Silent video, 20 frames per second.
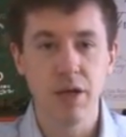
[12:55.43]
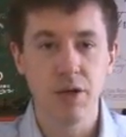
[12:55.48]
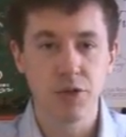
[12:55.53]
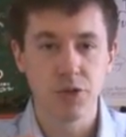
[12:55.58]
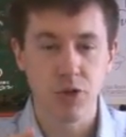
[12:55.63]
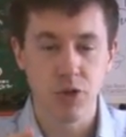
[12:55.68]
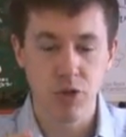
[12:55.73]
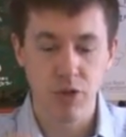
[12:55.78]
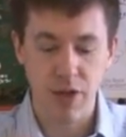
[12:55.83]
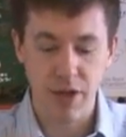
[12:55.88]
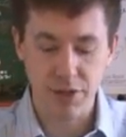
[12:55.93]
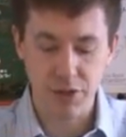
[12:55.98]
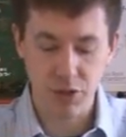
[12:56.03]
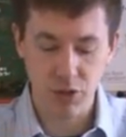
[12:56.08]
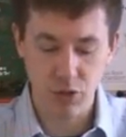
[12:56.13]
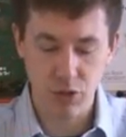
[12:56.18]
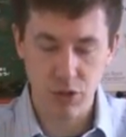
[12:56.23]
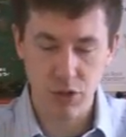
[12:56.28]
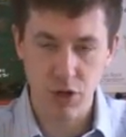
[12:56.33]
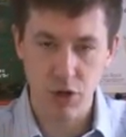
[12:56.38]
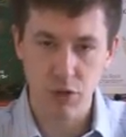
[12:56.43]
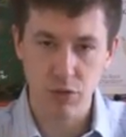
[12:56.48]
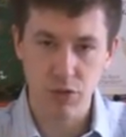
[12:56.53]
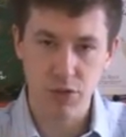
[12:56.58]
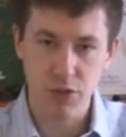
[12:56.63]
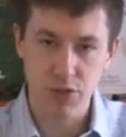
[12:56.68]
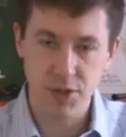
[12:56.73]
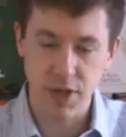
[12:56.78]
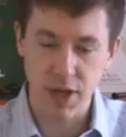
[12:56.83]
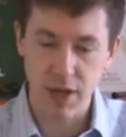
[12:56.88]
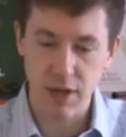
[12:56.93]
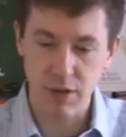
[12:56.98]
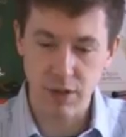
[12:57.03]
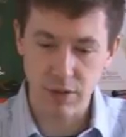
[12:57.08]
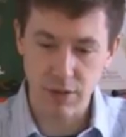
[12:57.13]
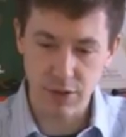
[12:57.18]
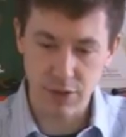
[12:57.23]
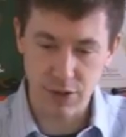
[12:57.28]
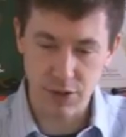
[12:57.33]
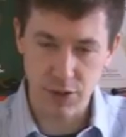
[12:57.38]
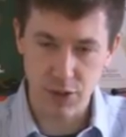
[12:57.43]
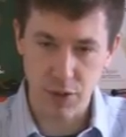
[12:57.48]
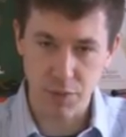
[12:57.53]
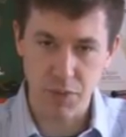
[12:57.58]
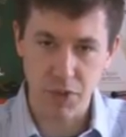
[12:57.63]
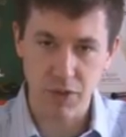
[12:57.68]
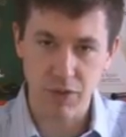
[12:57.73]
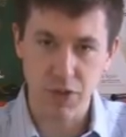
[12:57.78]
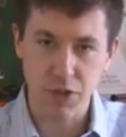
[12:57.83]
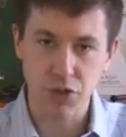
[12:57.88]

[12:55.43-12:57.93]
so that's a good note to say that this is something